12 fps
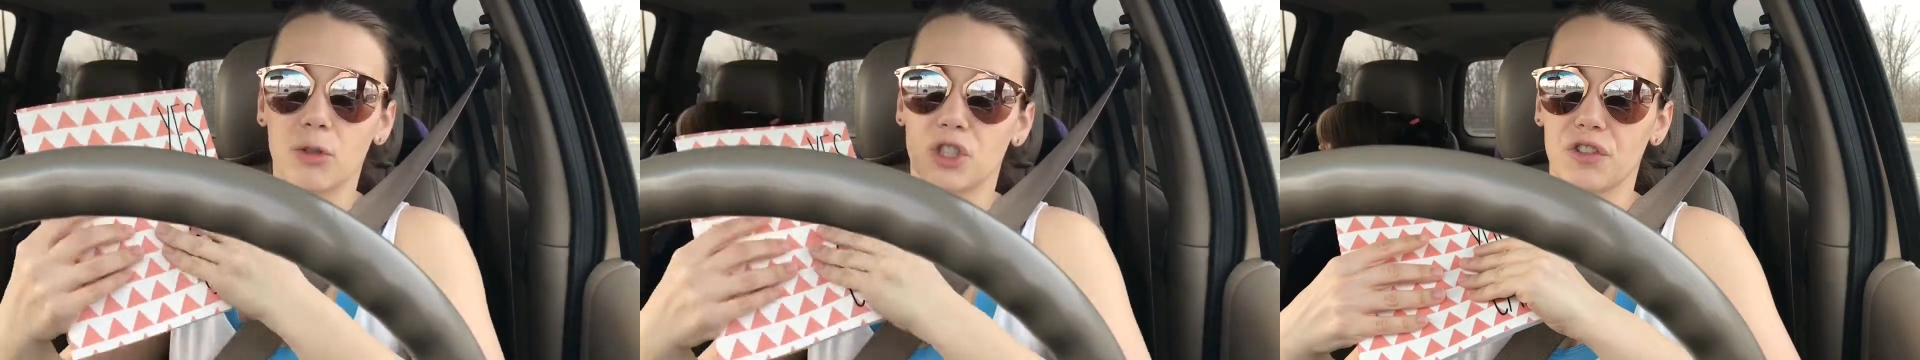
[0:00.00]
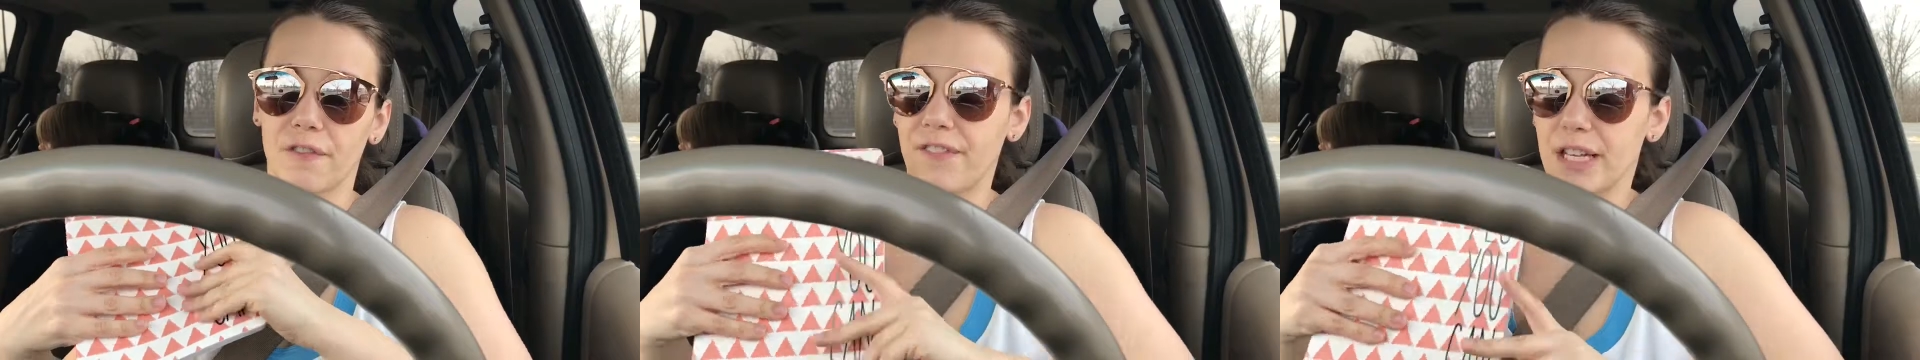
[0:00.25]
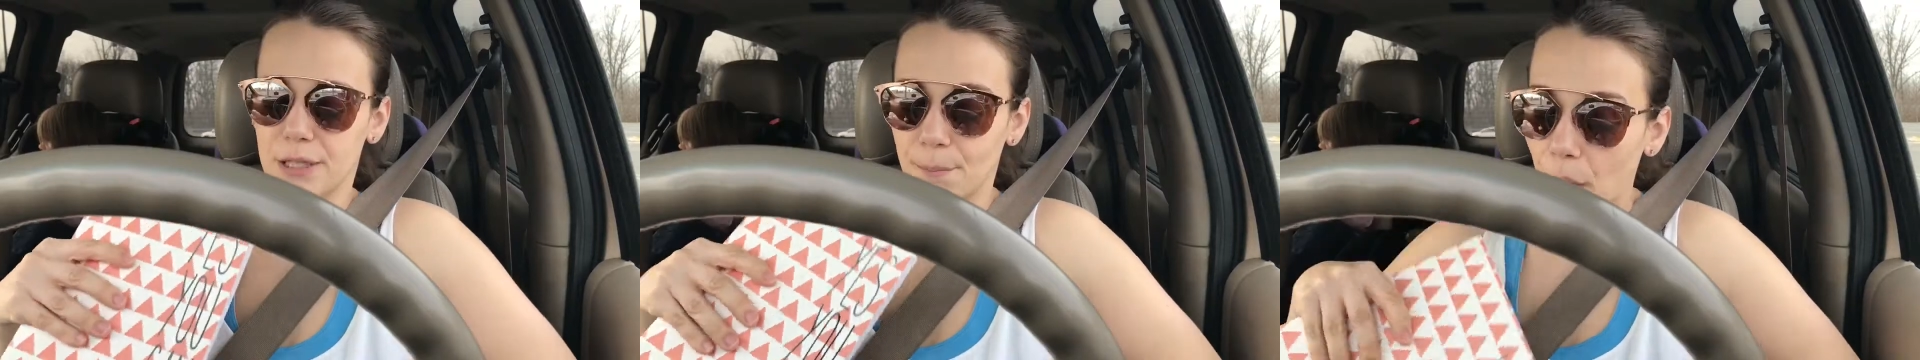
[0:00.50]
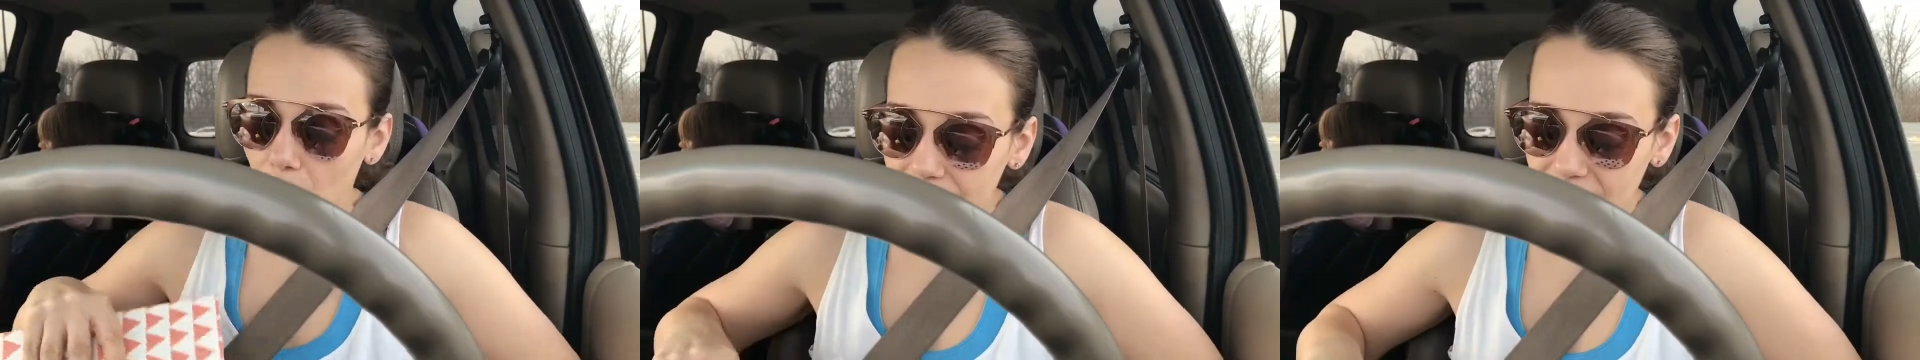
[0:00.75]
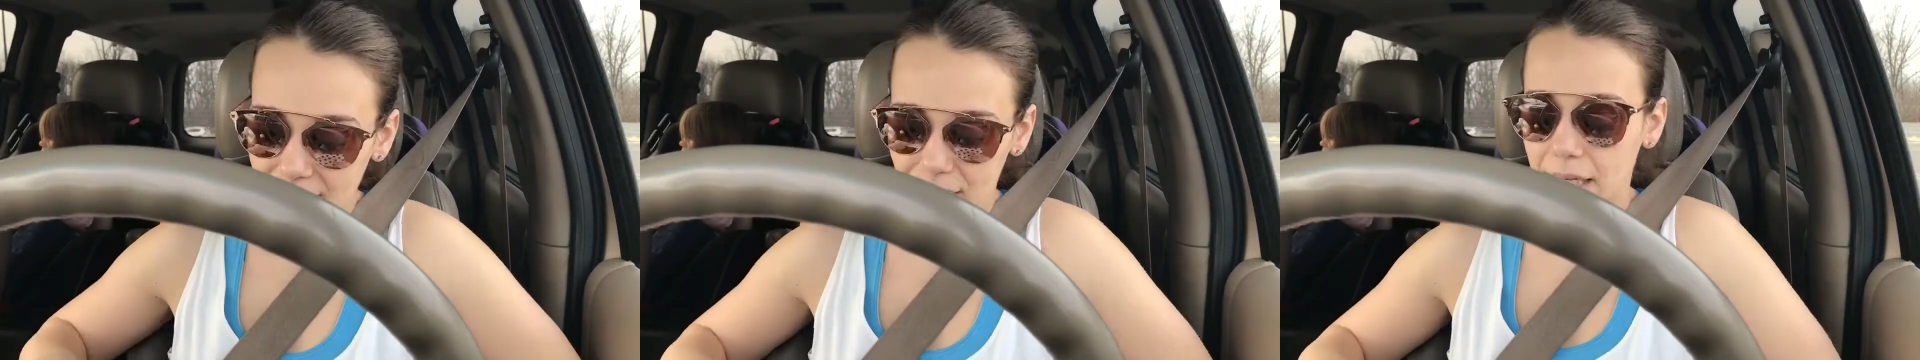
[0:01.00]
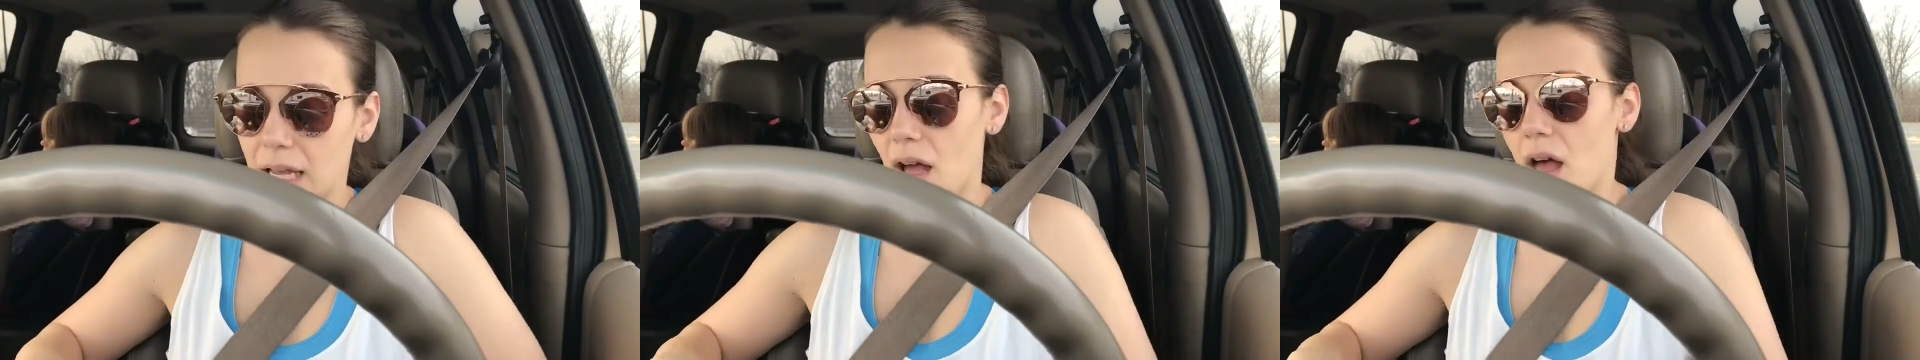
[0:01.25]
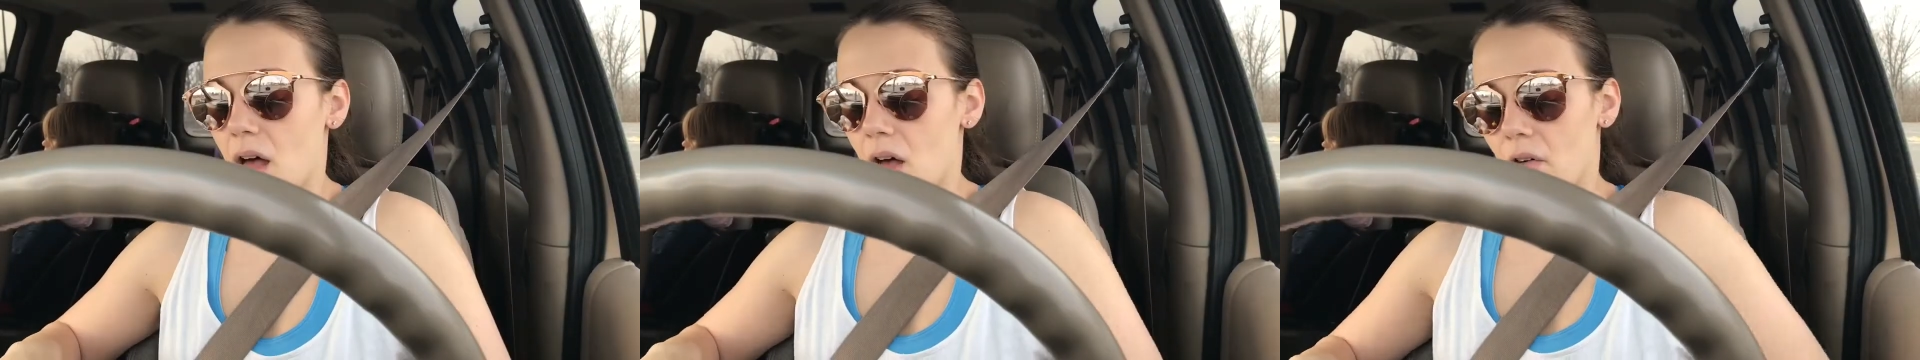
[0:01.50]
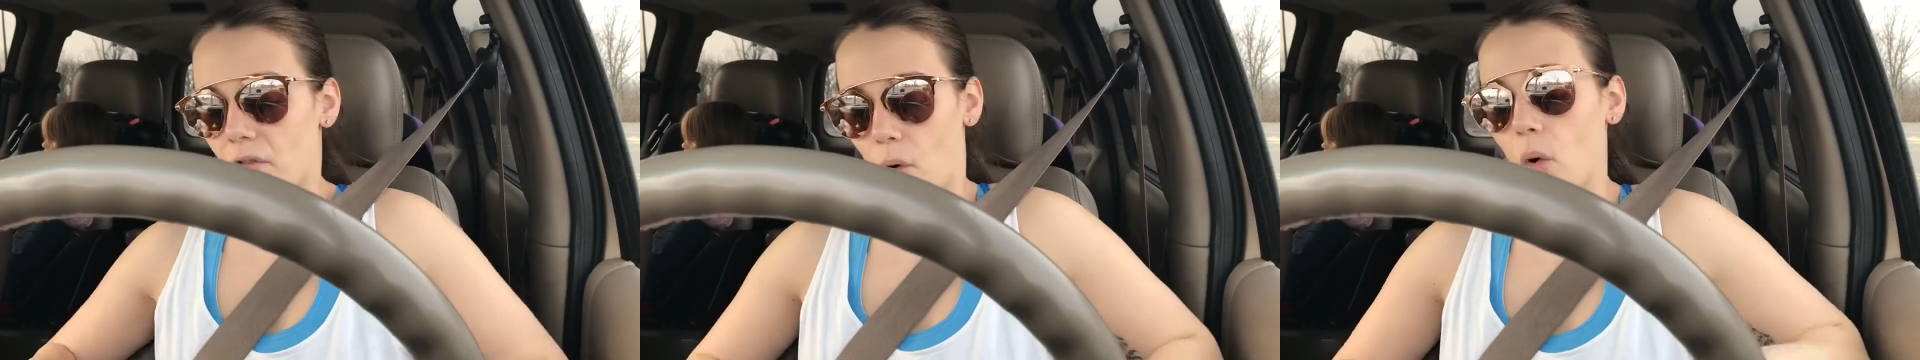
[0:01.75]
which fits perfectly
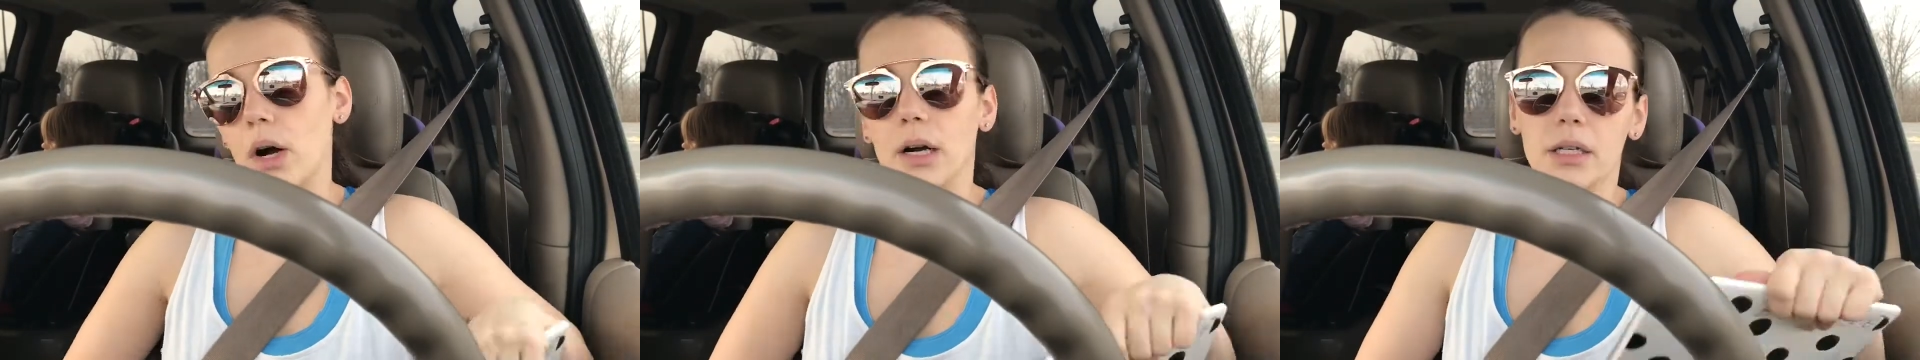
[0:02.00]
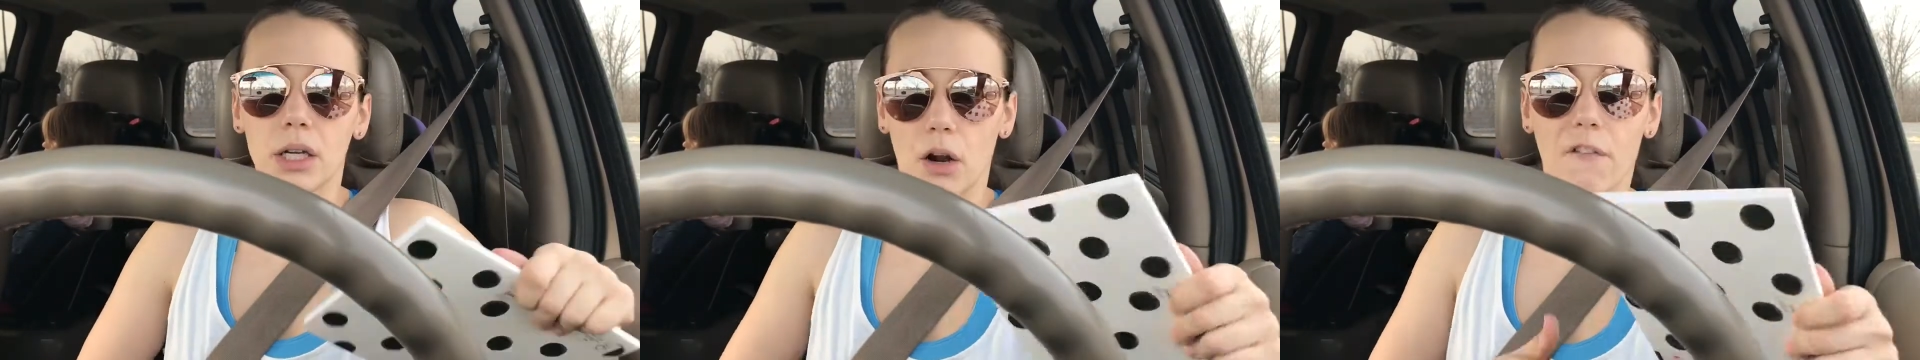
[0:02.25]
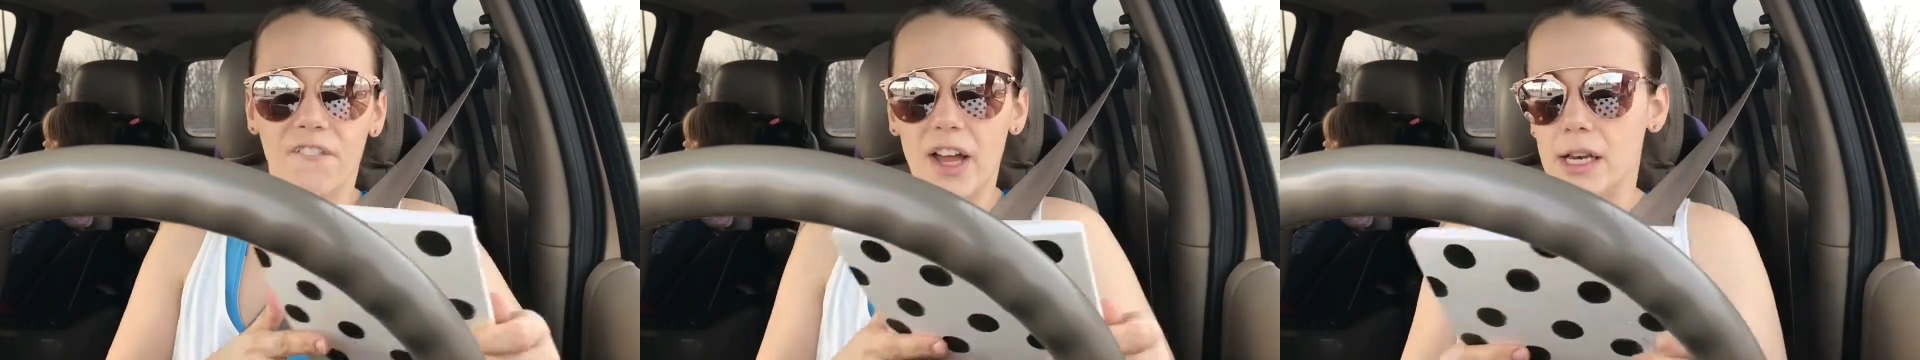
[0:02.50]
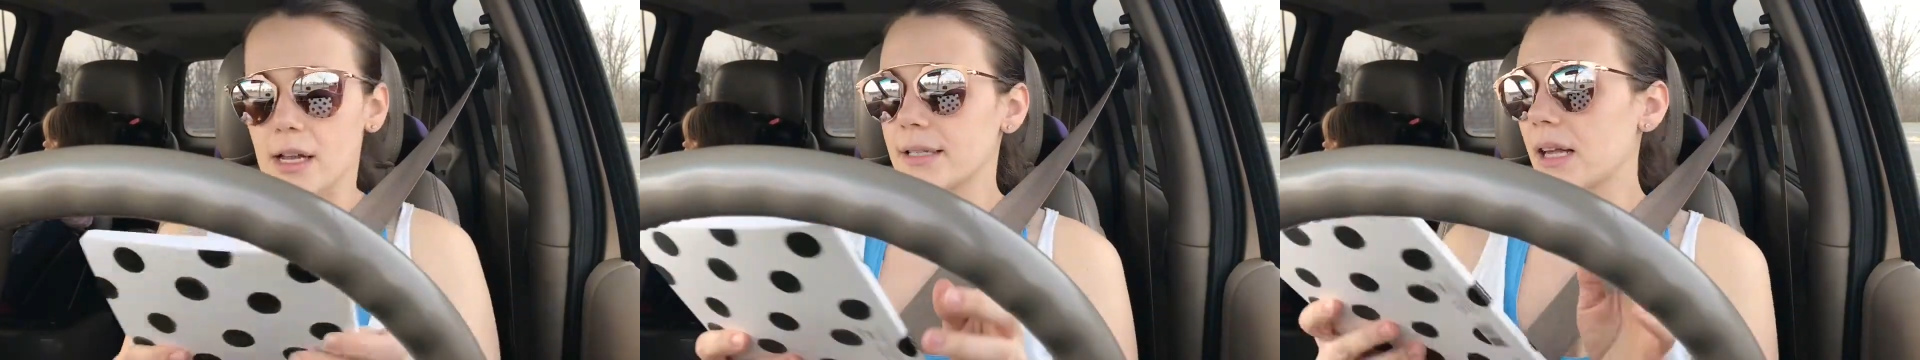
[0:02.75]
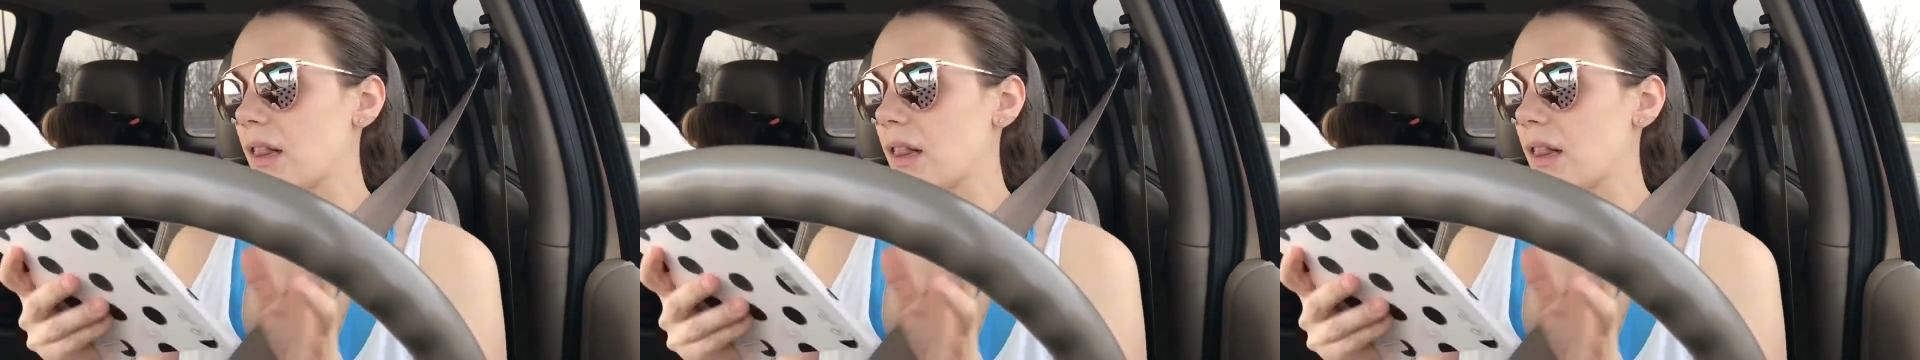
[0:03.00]
for, you know, fitness.